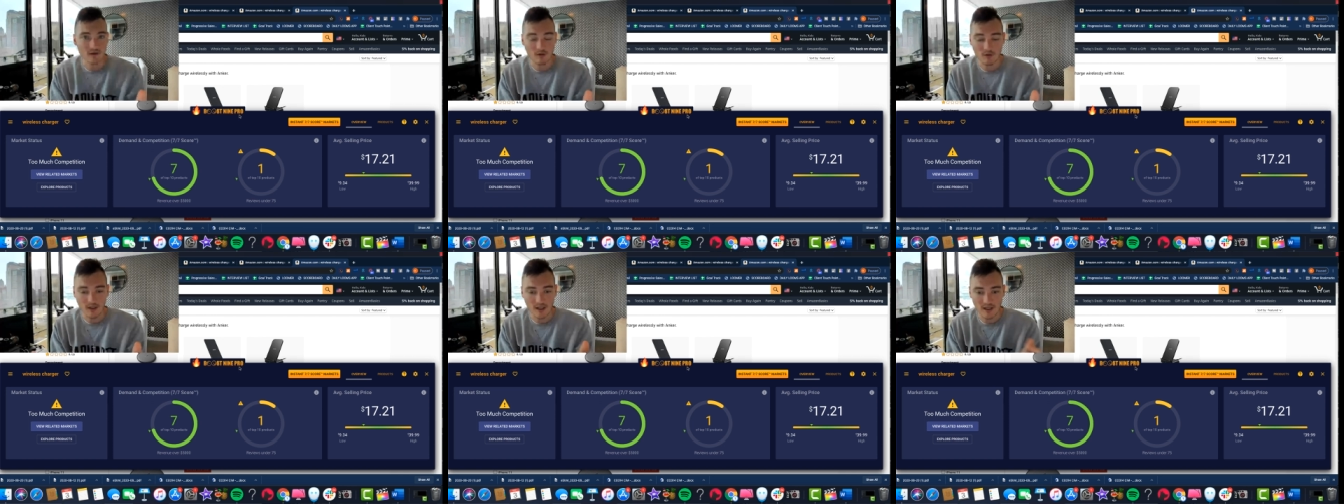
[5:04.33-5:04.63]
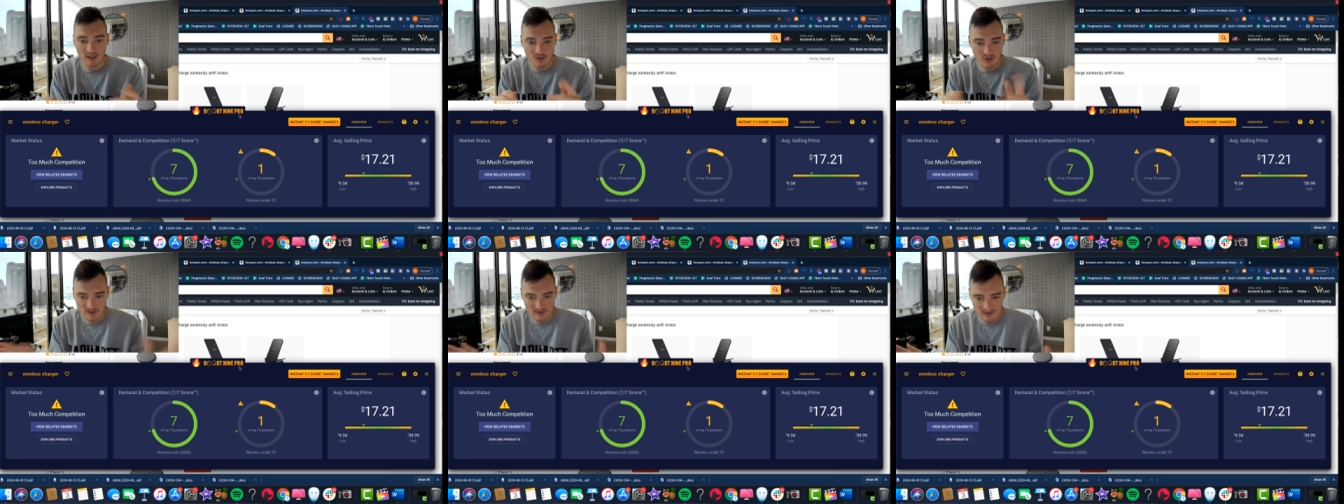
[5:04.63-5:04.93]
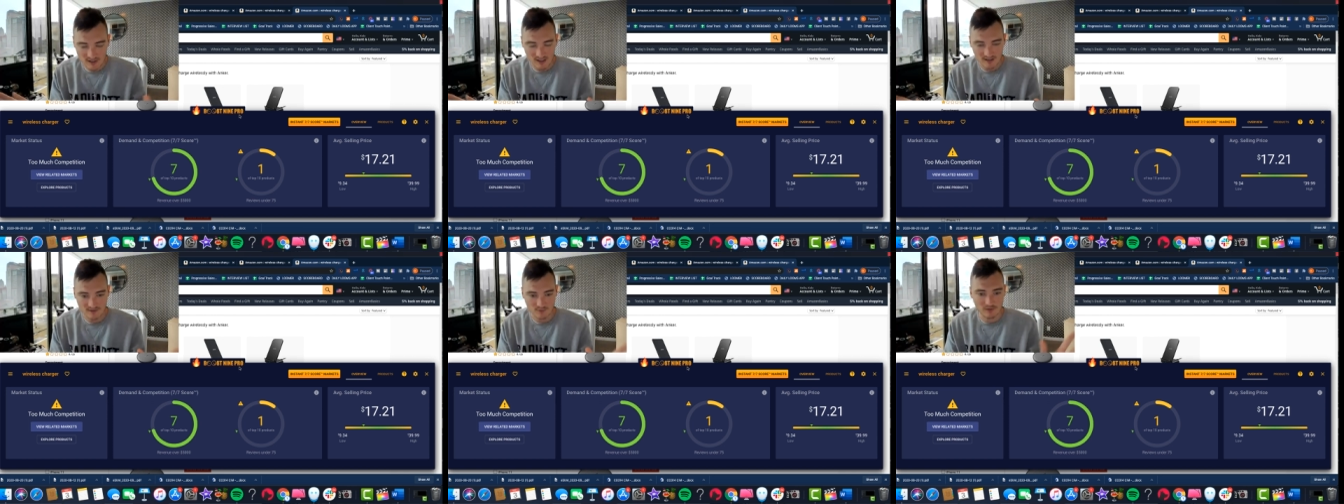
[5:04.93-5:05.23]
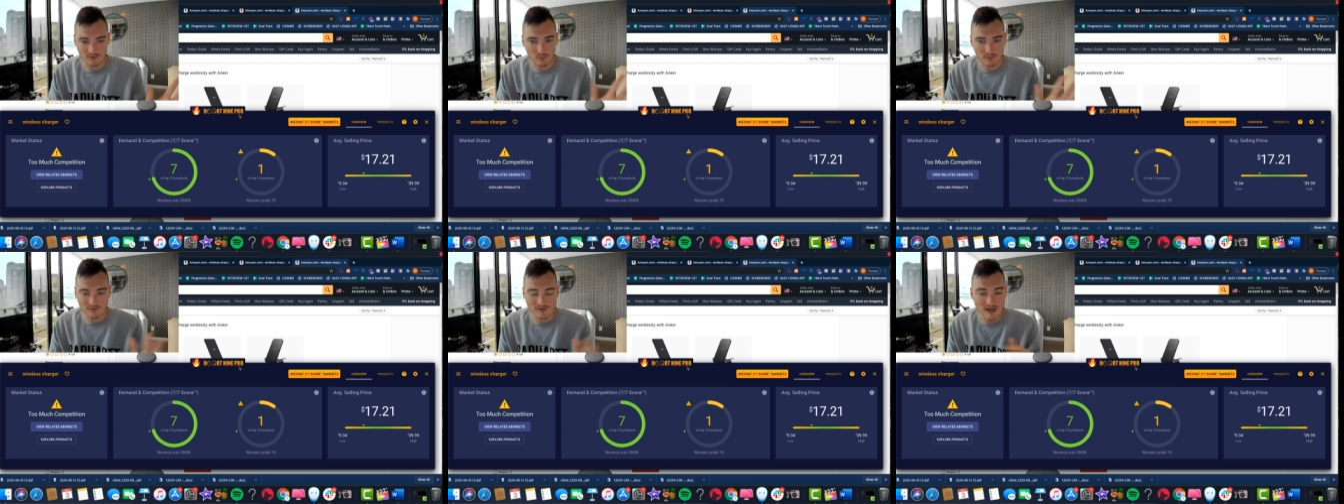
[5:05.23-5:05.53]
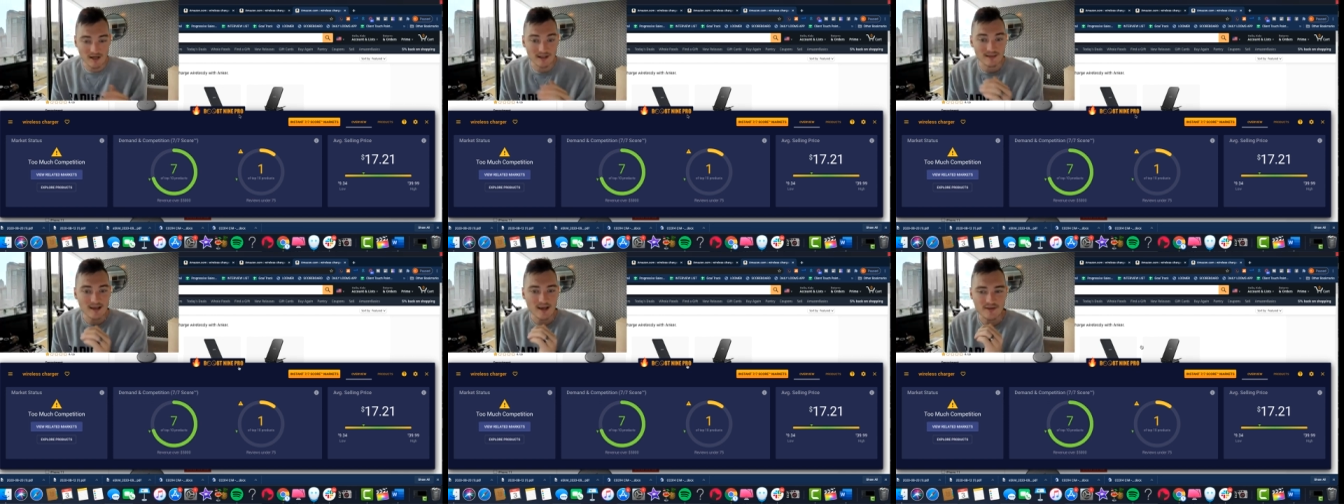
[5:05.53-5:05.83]
Okay, it just does. We, we've
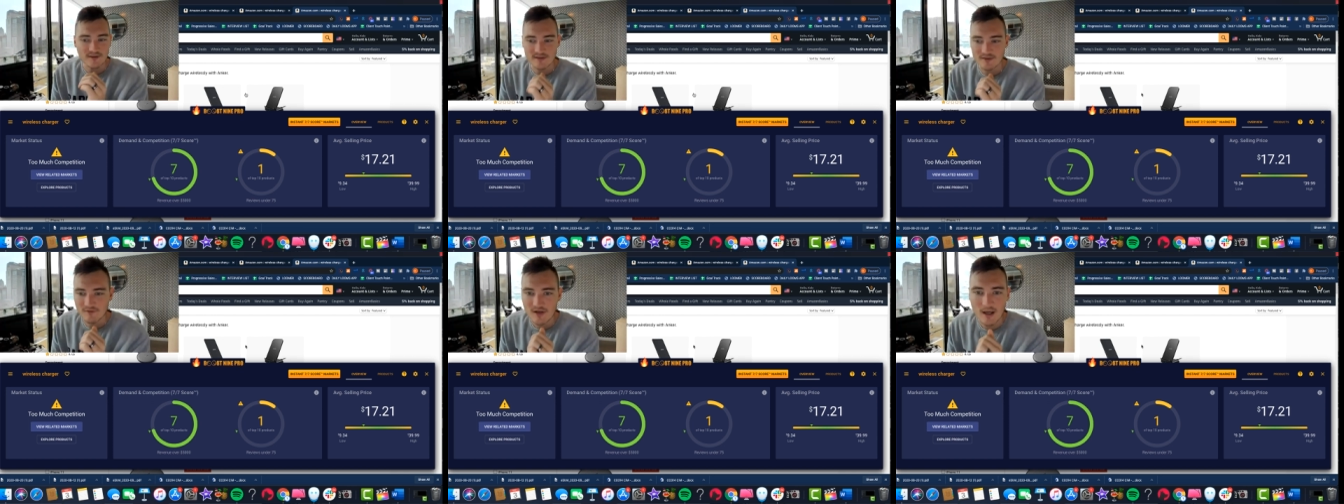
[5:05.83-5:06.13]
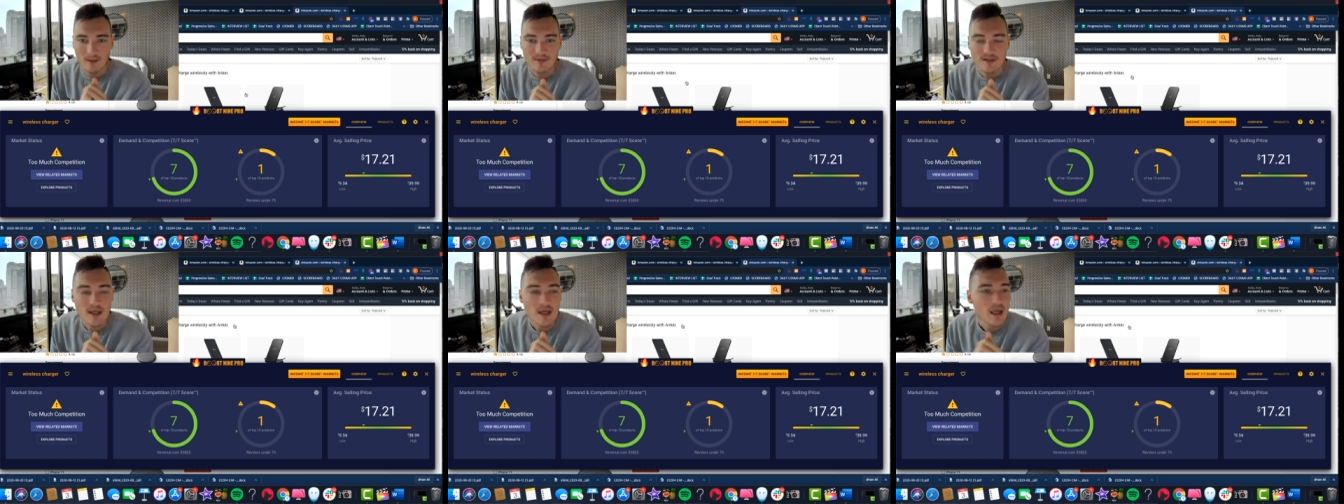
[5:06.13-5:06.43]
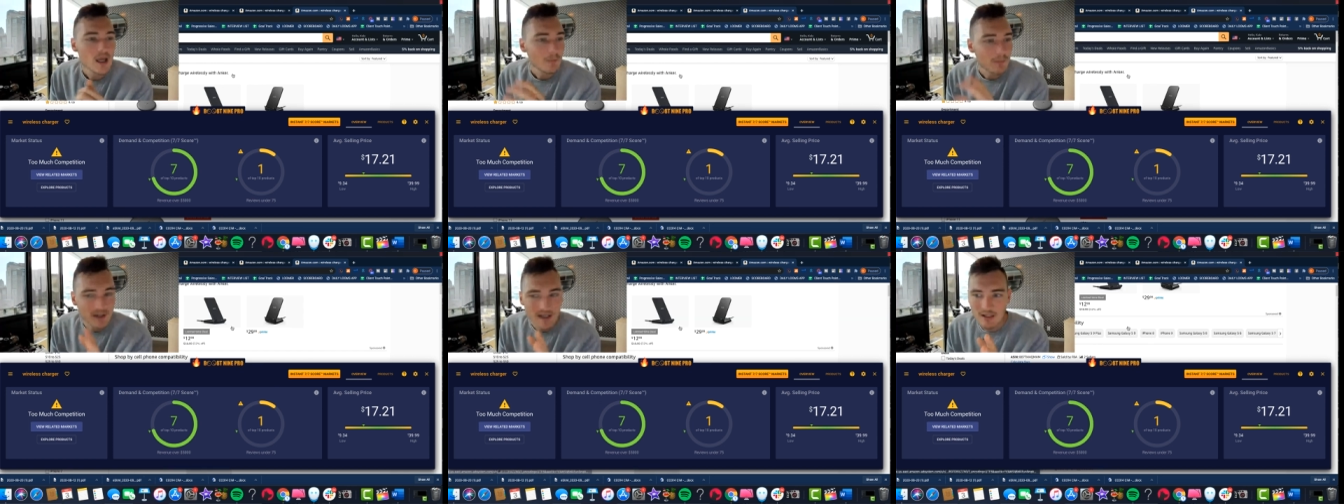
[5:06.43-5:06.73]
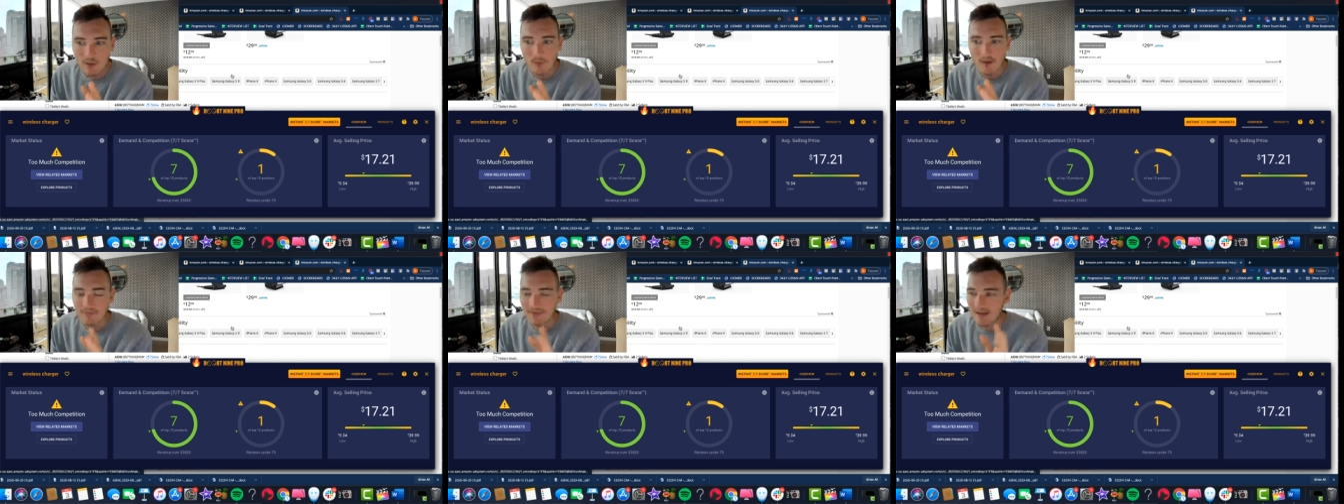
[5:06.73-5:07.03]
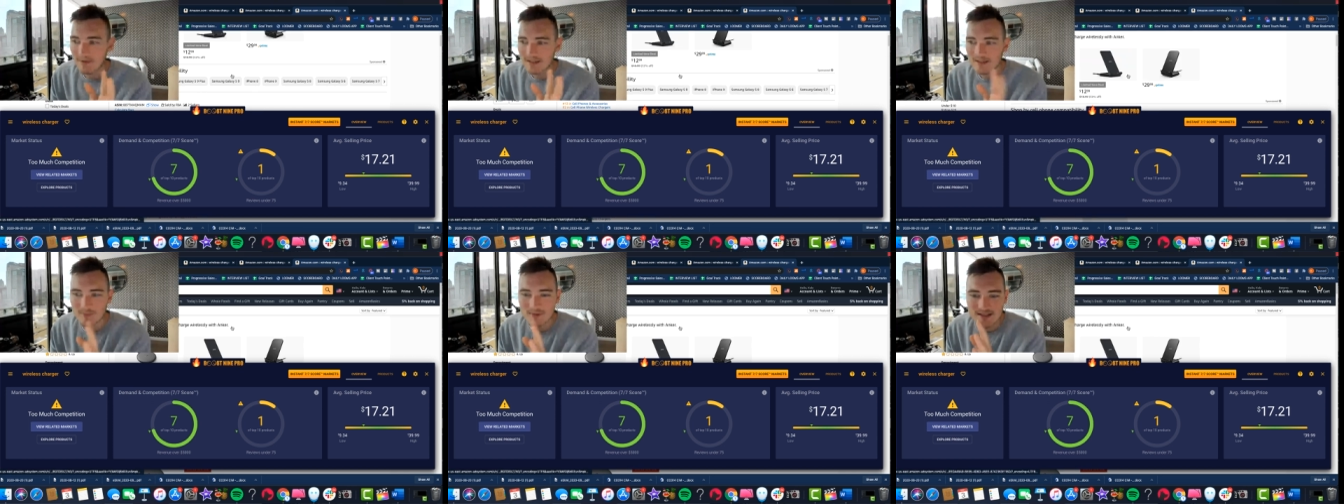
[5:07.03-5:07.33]
done it thousands of times. But anyway,
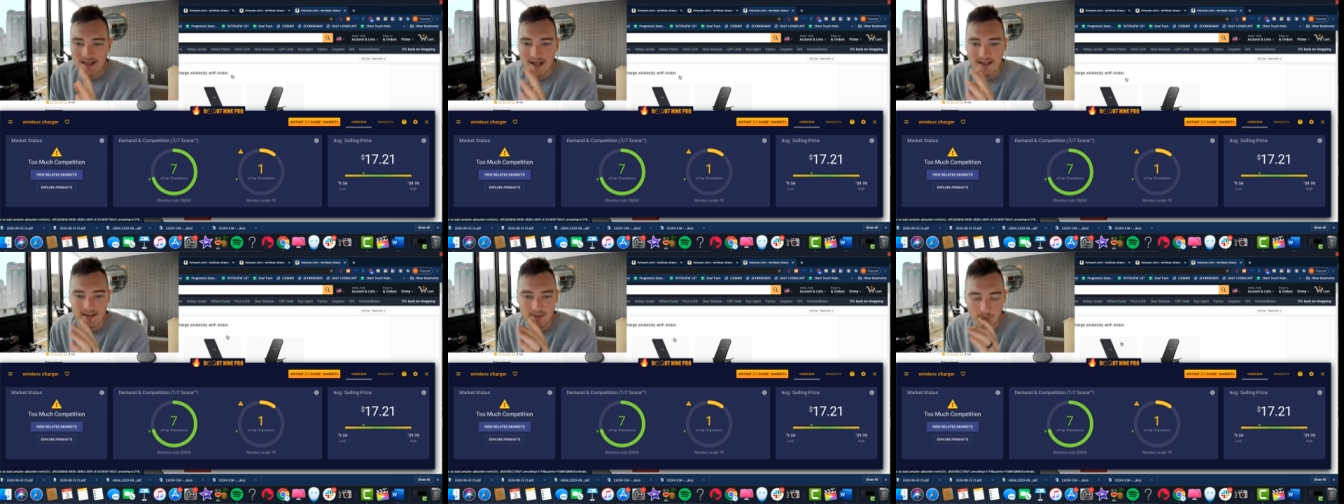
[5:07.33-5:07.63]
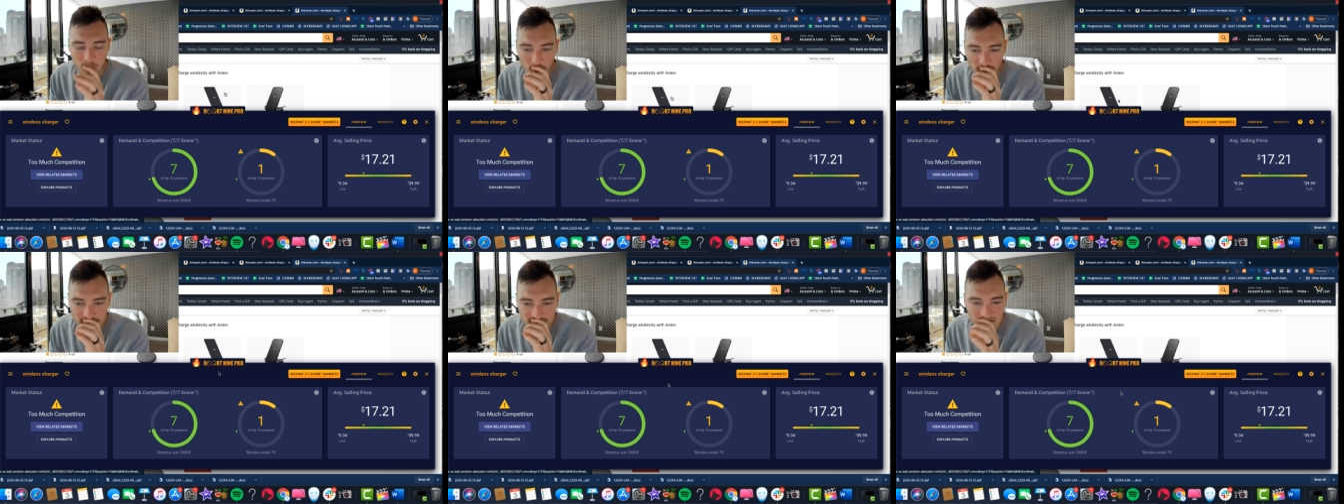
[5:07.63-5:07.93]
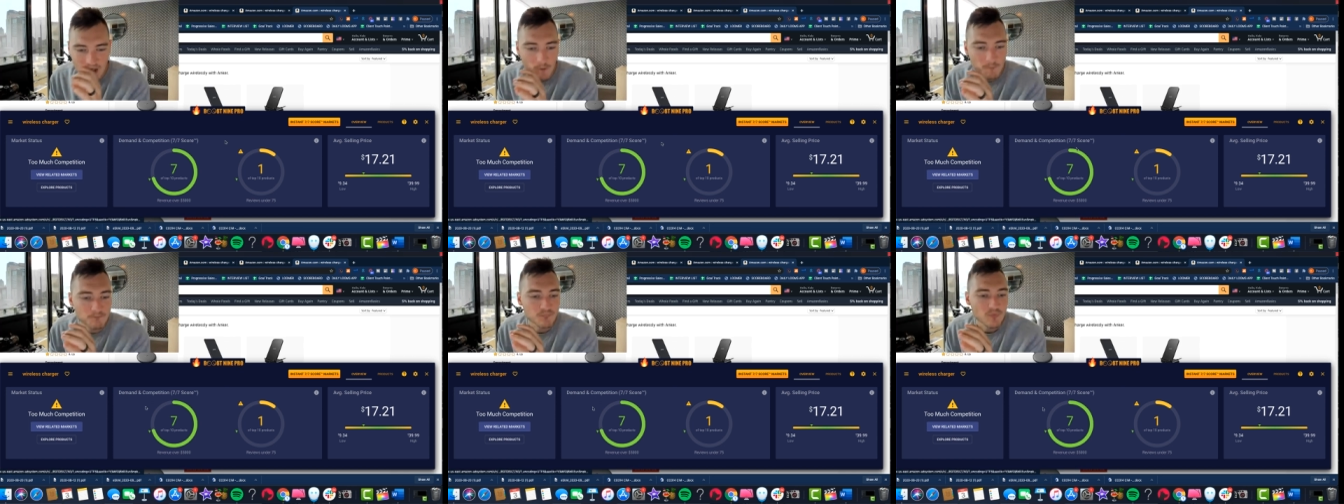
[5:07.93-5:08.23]
that's besides the point. So,